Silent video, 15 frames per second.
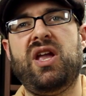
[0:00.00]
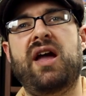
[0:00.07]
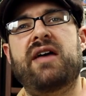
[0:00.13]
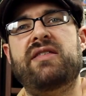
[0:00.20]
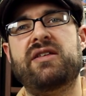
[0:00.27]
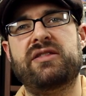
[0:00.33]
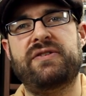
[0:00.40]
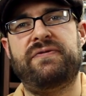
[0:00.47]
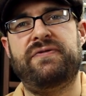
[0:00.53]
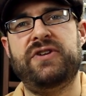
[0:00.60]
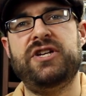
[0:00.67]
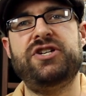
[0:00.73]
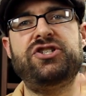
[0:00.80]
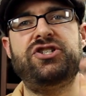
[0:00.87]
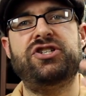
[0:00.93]
And then the
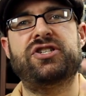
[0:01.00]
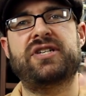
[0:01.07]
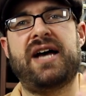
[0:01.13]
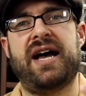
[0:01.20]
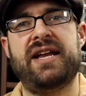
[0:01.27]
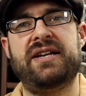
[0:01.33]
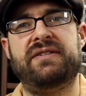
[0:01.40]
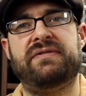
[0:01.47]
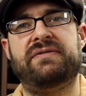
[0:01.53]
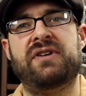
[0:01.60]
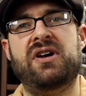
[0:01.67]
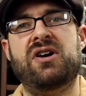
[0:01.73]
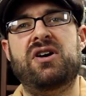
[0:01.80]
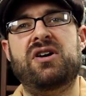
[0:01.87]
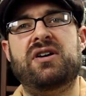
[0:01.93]
finish just kind of
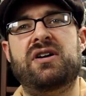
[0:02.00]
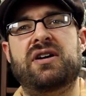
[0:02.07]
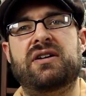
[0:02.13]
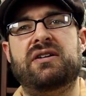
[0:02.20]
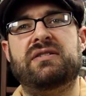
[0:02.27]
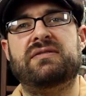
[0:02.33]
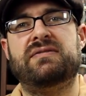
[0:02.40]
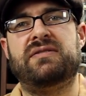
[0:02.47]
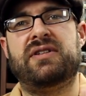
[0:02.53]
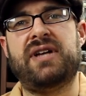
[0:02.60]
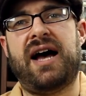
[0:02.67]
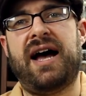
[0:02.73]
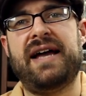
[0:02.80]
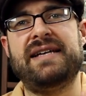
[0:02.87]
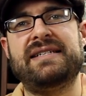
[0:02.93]

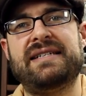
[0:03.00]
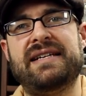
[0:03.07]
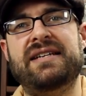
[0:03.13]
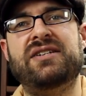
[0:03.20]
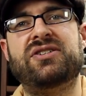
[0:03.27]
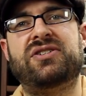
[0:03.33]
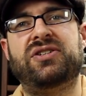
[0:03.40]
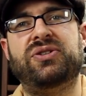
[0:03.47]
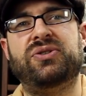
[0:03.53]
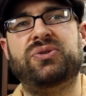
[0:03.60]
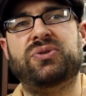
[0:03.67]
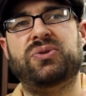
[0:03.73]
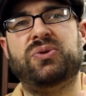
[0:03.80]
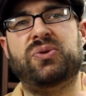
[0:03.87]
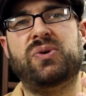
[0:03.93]
dies
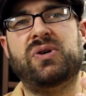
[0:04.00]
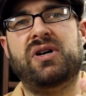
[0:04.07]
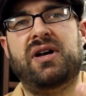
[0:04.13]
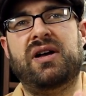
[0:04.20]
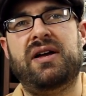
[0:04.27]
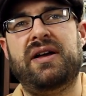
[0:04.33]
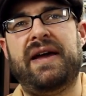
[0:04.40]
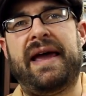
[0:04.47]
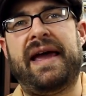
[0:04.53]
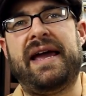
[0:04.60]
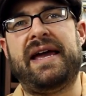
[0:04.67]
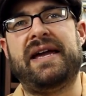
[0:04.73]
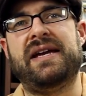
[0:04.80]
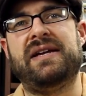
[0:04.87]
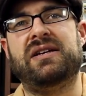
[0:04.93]
into
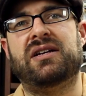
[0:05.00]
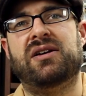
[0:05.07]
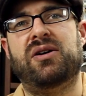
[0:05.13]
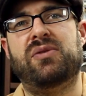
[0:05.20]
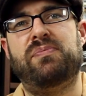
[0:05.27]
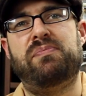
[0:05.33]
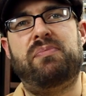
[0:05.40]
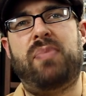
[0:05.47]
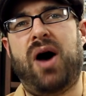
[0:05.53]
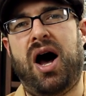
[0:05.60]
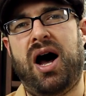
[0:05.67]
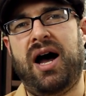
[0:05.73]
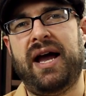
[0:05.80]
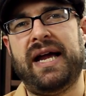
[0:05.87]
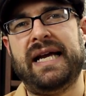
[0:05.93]
a
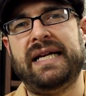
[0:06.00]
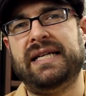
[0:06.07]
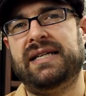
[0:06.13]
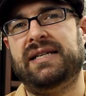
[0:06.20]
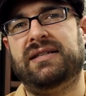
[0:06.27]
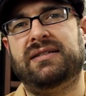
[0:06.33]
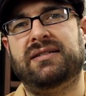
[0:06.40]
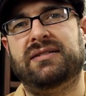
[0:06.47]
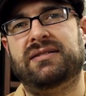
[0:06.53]
pine,